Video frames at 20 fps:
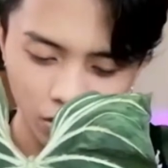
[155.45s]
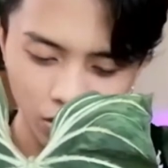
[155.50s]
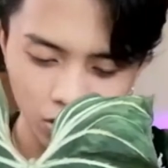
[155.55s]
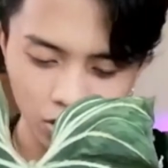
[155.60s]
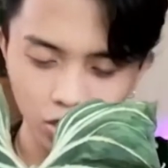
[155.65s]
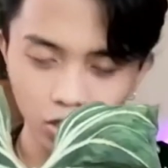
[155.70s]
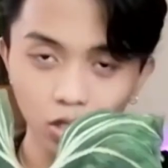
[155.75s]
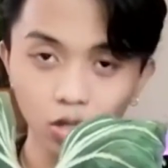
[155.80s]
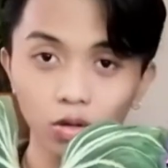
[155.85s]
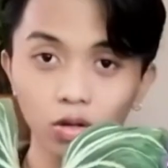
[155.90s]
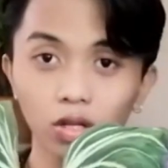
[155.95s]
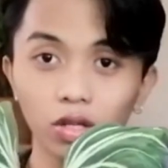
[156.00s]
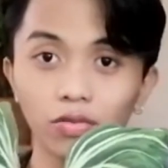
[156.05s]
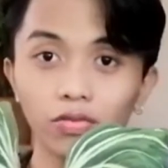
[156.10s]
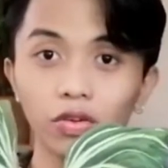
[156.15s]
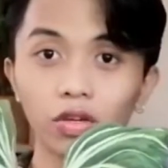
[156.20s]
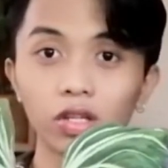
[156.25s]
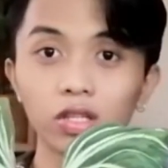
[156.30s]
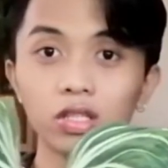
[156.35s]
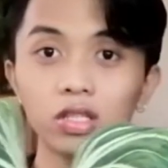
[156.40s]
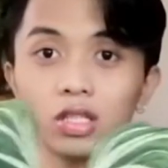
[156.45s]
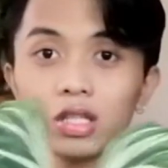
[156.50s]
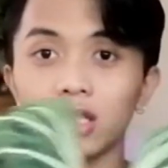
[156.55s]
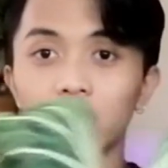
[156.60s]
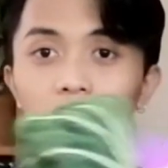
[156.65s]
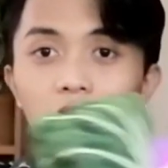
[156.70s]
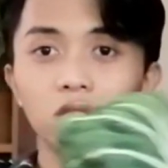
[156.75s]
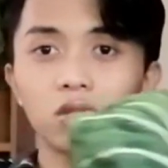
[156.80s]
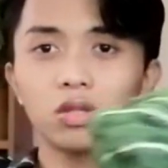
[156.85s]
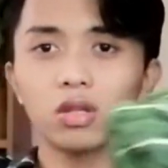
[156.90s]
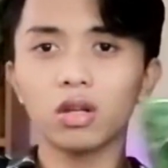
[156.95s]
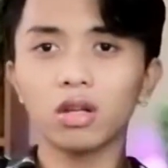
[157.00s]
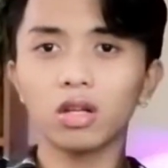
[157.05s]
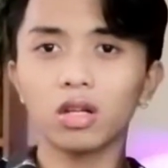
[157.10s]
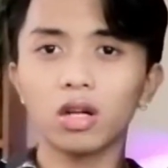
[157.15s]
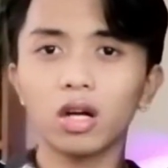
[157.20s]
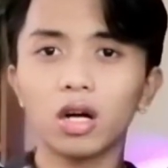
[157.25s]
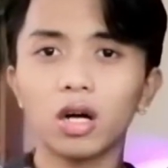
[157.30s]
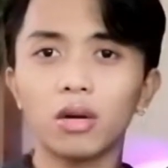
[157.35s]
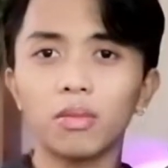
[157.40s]
So if you can see, this
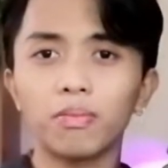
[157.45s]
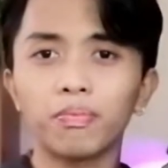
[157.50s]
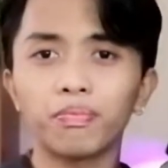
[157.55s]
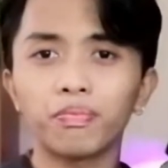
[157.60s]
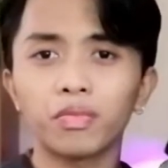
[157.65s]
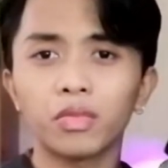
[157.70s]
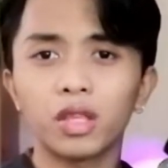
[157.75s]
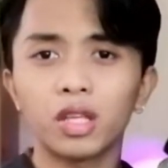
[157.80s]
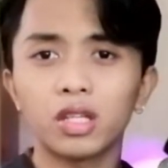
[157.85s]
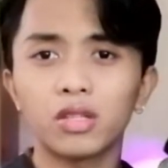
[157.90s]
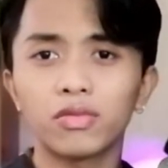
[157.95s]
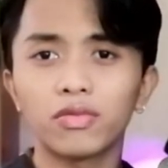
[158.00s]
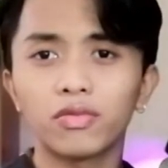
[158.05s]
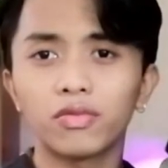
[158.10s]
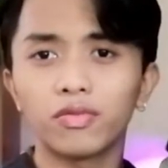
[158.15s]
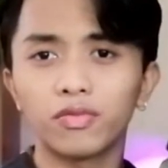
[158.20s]
this